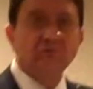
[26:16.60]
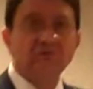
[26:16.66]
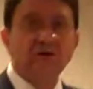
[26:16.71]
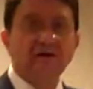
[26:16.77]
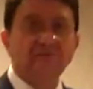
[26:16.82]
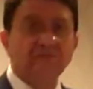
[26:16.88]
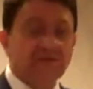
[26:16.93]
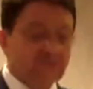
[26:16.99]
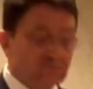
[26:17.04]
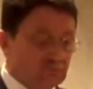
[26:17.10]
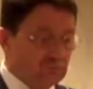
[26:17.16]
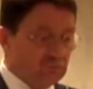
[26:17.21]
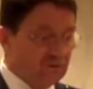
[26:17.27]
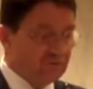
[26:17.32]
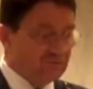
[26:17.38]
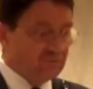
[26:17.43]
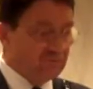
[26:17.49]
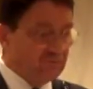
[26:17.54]
travel and
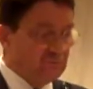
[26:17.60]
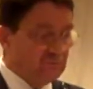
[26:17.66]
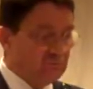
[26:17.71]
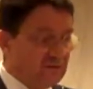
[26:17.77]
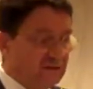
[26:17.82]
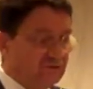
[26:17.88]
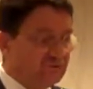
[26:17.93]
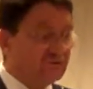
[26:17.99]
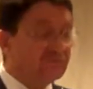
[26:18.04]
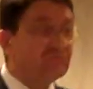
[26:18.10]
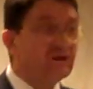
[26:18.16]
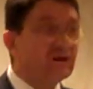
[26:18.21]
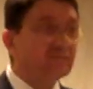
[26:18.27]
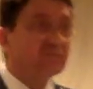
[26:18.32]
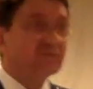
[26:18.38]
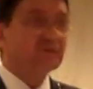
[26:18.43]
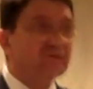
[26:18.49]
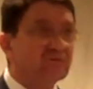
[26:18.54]
tourism means
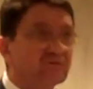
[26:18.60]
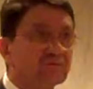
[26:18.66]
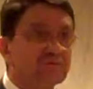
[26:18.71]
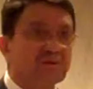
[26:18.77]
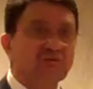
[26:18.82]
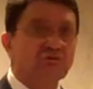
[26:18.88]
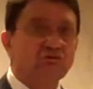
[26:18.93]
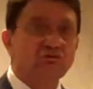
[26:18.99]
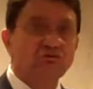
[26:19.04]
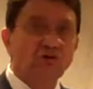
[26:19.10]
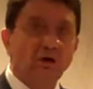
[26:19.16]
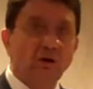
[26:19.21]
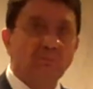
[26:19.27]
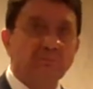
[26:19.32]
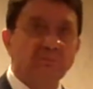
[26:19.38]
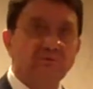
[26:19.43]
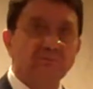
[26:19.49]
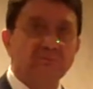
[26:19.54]
developments, means
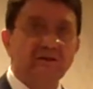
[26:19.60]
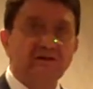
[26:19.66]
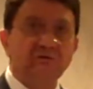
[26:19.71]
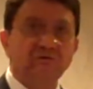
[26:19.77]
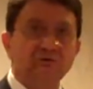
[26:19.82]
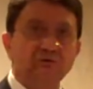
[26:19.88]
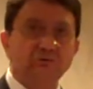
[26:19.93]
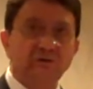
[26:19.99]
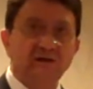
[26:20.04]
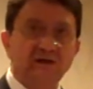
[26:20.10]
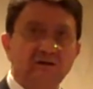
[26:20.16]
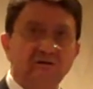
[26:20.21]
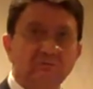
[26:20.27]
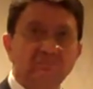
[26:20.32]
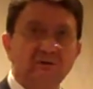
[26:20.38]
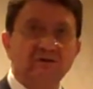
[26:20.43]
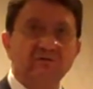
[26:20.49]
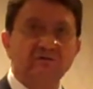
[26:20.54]
jobs, means
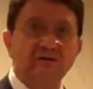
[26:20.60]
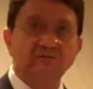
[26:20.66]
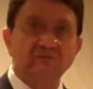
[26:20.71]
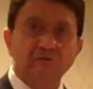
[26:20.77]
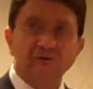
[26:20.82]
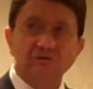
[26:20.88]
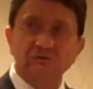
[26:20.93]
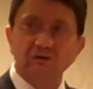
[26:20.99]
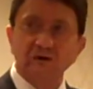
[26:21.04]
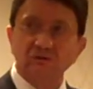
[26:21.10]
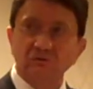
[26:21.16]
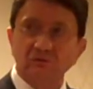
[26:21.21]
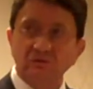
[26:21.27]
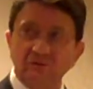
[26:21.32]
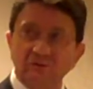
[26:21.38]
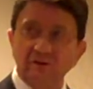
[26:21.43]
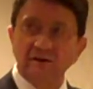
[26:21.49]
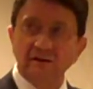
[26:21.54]
trade, means
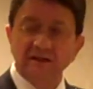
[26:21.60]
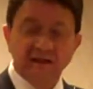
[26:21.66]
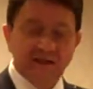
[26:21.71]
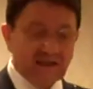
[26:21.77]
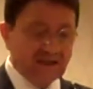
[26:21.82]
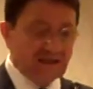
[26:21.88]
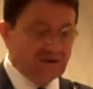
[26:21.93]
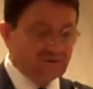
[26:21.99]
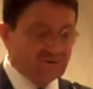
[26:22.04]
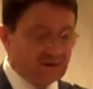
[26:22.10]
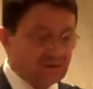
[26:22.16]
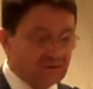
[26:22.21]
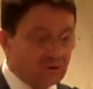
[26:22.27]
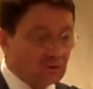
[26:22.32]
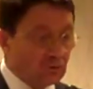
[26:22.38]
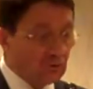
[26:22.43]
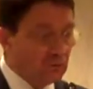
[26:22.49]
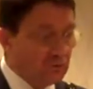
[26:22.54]
infrastructure. It is in
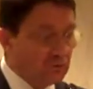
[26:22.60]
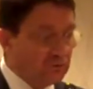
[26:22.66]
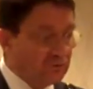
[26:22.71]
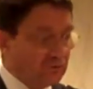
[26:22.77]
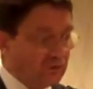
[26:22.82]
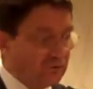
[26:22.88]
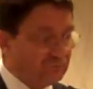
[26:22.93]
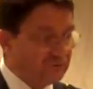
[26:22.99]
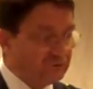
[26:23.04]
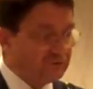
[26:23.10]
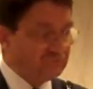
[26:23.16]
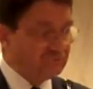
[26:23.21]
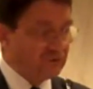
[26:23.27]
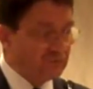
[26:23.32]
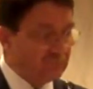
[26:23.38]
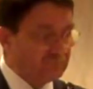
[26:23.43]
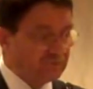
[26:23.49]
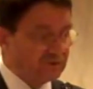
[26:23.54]
the core of the
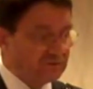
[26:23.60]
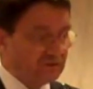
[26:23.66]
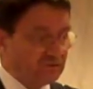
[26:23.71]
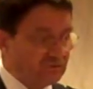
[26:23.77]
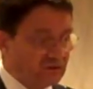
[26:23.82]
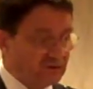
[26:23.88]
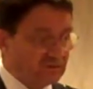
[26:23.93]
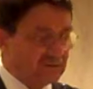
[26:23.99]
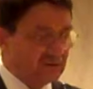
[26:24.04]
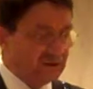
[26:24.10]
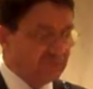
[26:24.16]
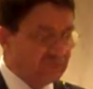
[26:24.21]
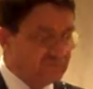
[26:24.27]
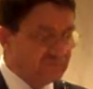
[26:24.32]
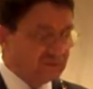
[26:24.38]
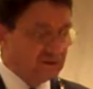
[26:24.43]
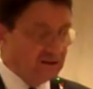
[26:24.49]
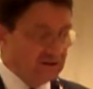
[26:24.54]
development agenda.
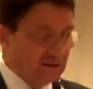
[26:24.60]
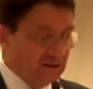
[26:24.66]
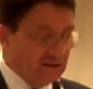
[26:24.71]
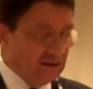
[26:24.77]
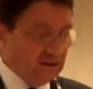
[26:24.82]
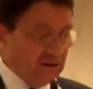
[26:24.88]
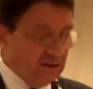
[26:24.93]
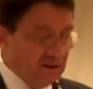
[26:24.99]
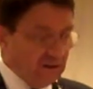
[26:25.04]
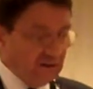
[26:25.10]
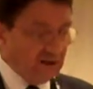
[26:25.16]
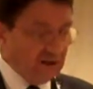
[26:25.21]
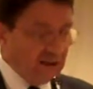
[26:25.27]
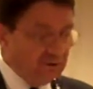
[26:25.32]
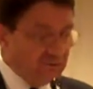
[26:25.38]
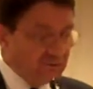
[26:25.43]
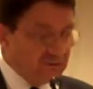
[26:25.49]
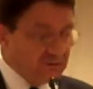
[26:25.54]

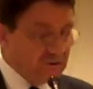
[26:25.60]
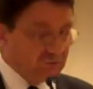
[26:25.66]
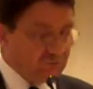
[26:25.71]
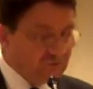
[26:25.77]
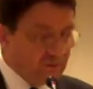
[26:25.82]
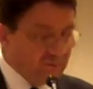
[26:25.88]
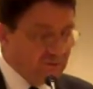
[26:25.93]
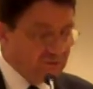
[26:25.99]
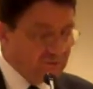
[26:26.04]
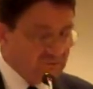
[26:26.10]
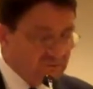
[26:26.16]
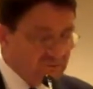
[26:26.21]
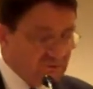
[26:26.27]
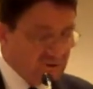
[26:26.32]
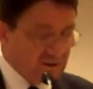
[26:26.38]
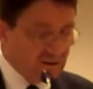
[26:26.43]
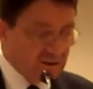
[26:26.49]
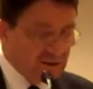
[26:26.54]
In the Rio
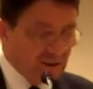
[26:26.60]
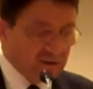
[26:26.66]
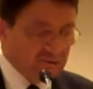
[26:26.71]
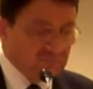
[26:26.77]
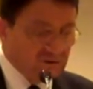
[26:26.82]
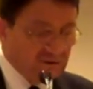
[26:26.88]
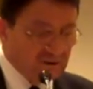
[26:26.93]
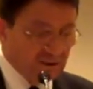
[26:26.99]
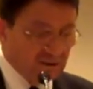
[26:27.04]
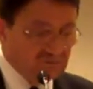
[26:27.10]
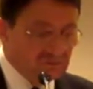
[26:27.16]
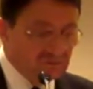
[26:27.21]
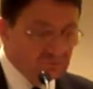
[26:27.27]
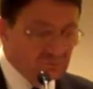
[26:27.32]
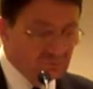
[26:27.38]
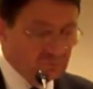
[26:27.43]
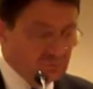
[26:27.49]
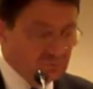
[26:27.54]
Summit in
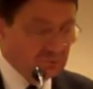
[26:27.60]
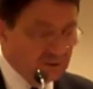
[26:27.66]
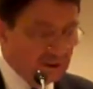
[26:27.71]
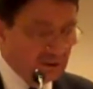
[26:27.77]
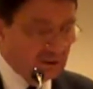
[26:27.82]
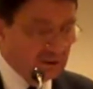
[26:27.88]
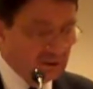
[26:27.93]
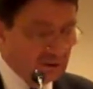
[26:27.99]
1992,